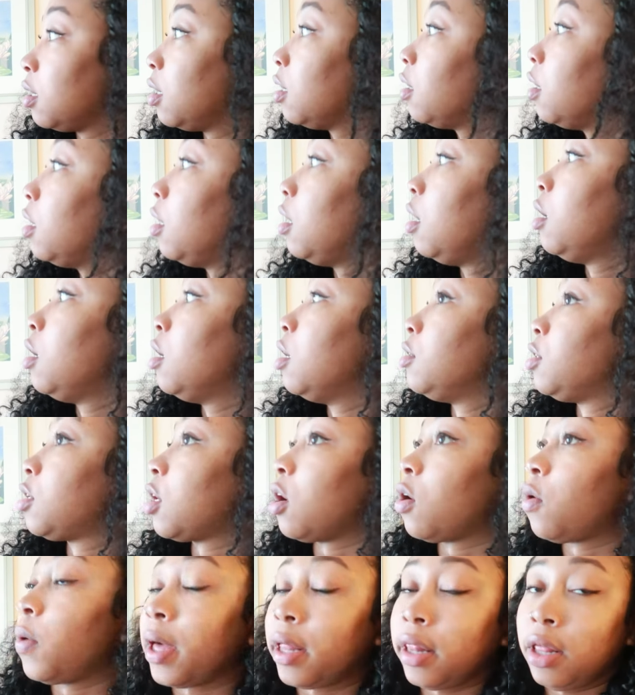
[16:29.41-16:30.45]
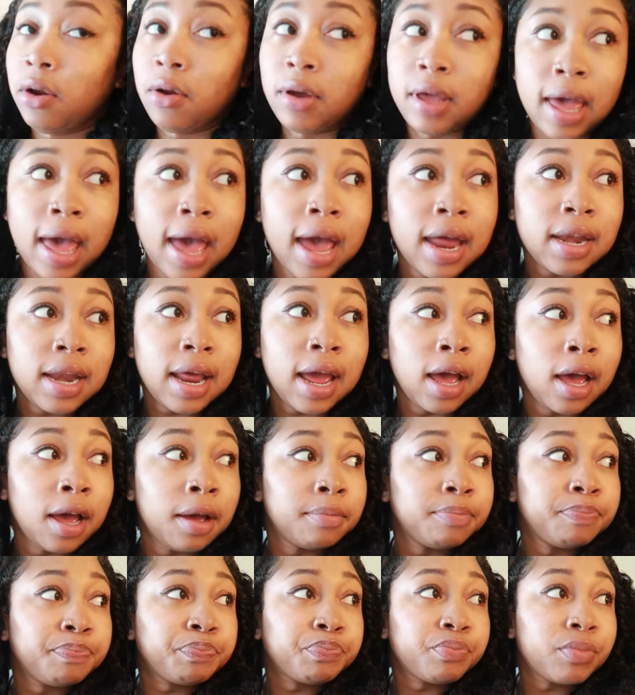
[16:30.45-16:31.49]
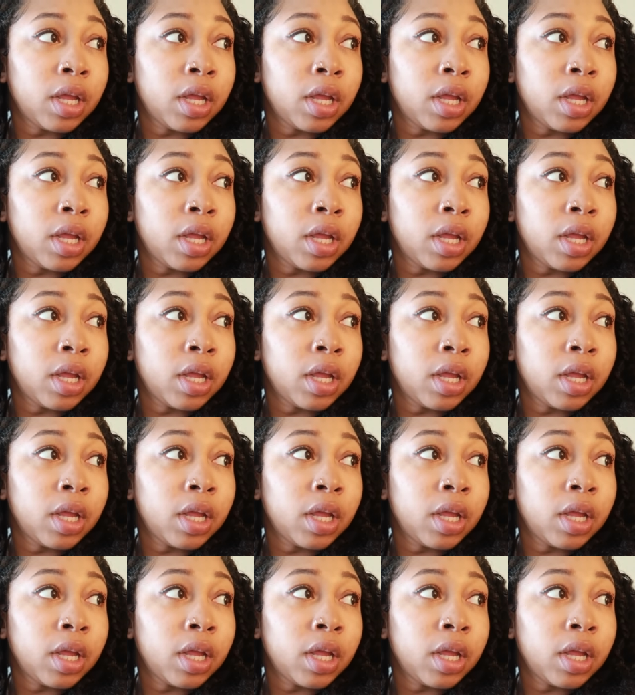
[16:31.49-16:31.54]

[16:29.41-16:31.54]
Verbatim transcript: Mm -hmm. Took a quick little cat nap.